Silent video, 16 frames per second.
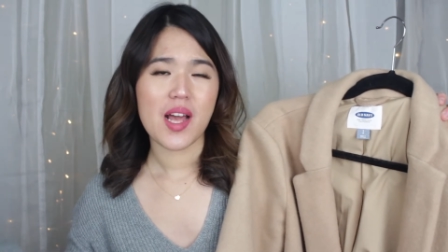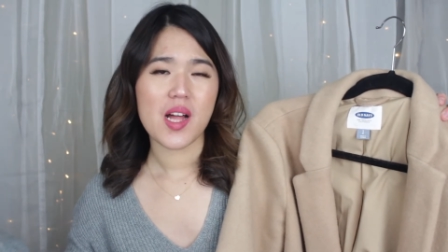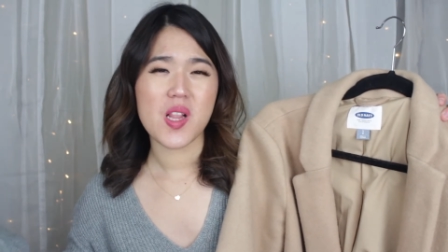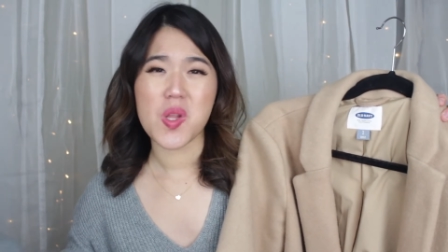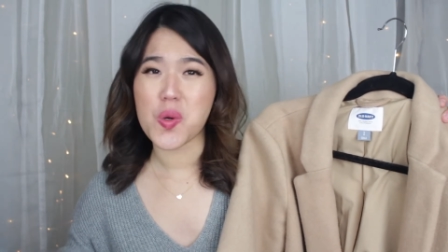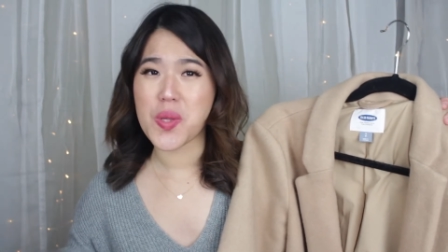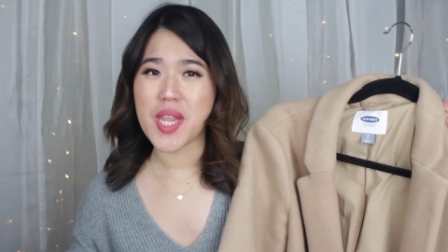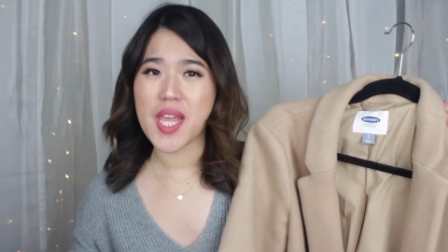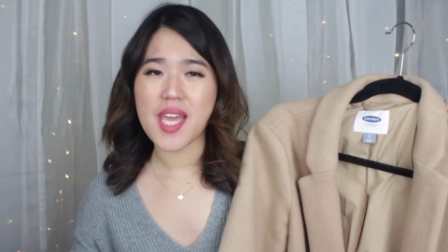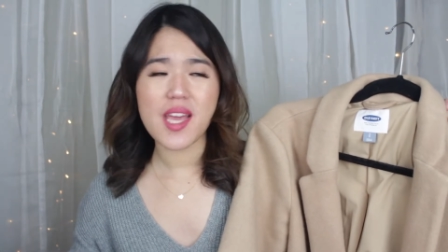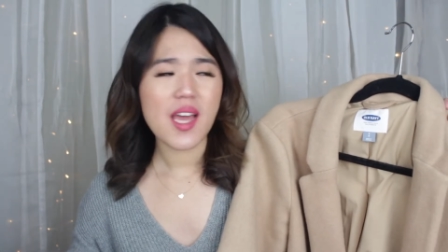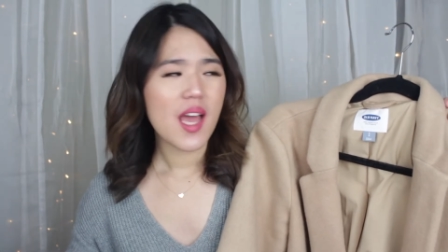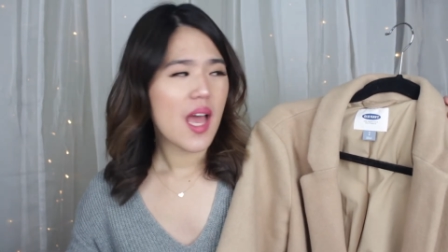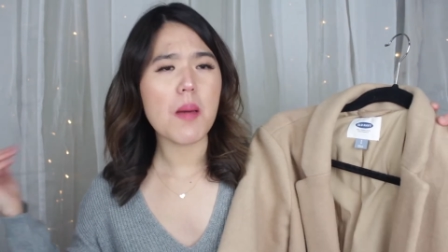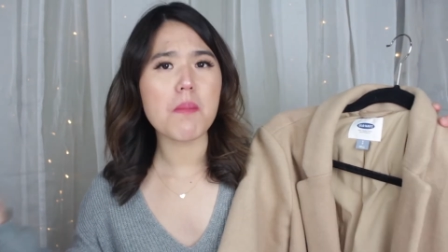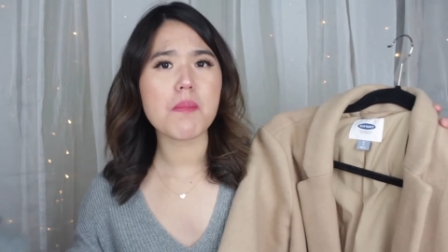clothing,
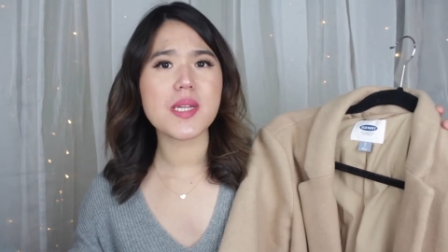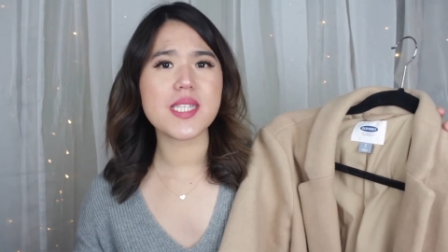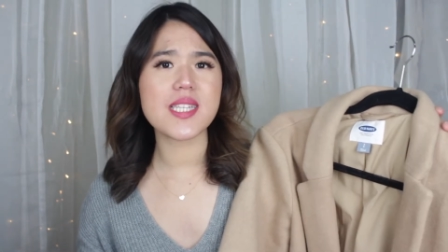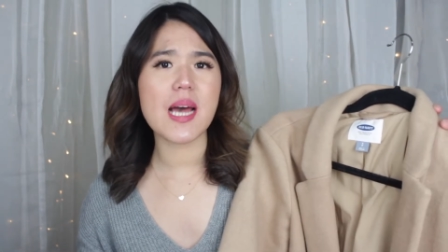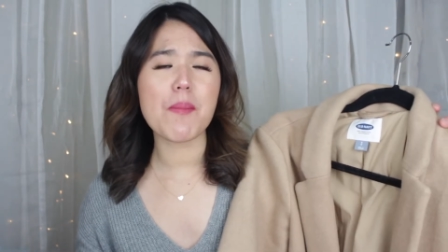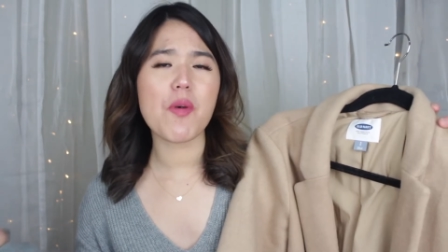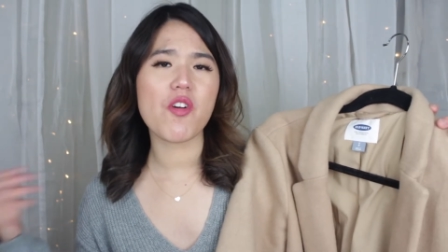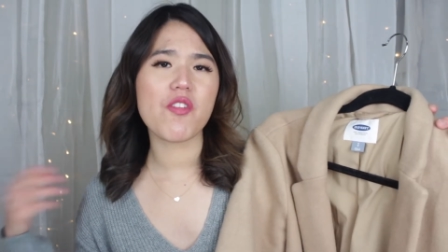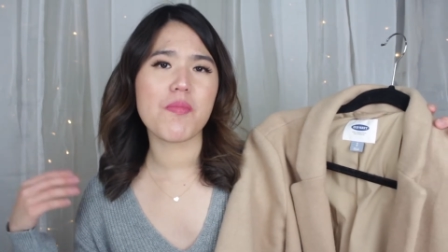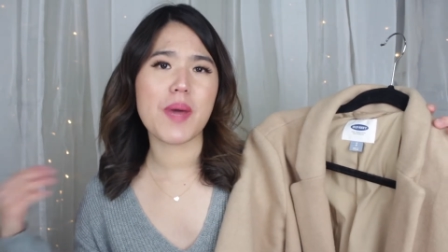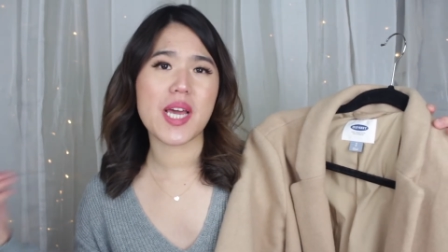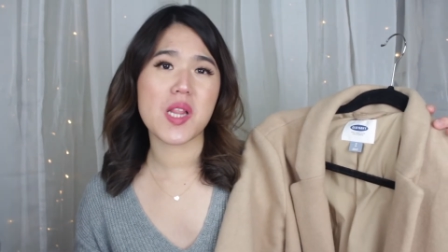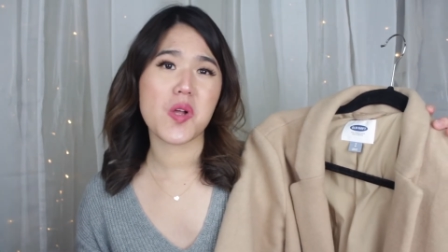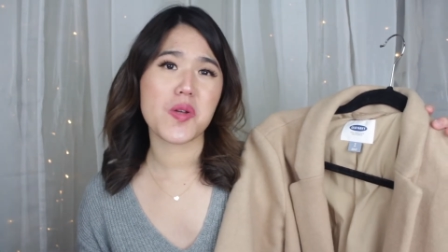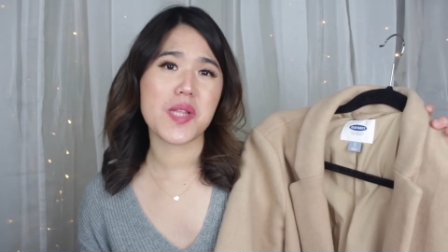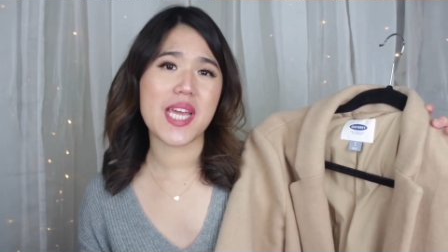but some of my
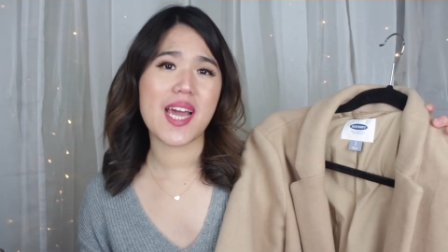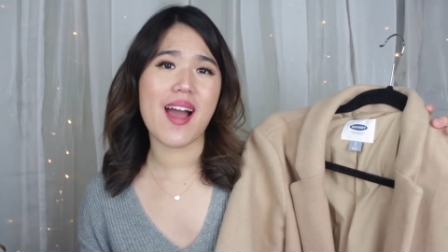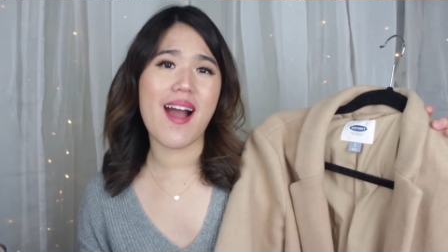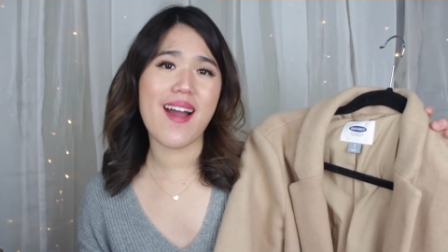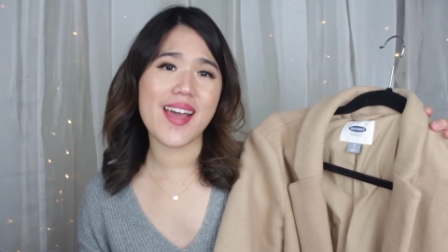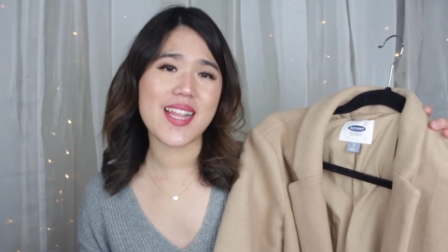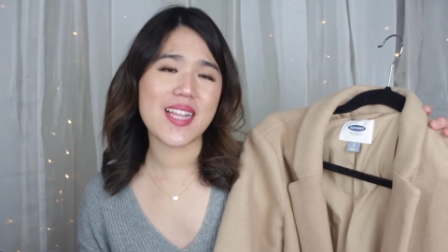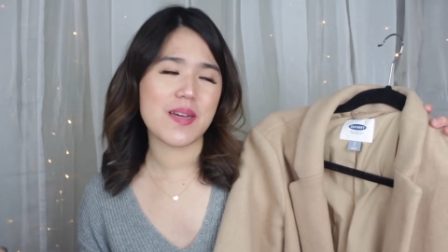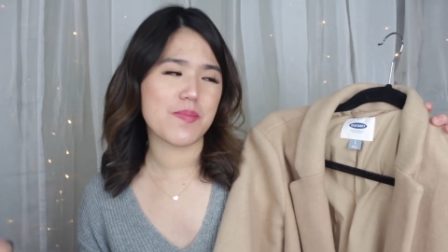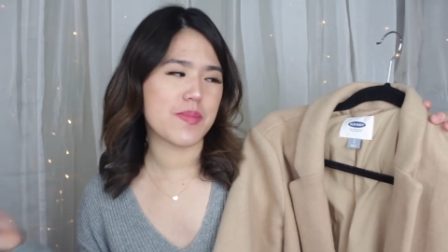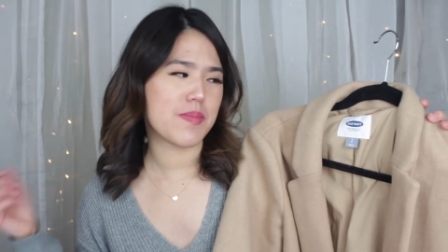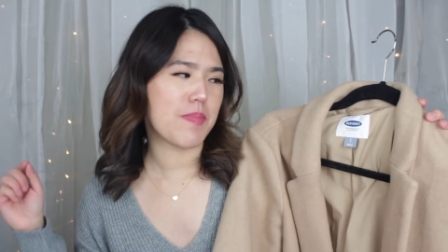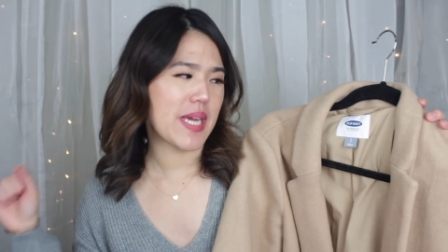clothing items,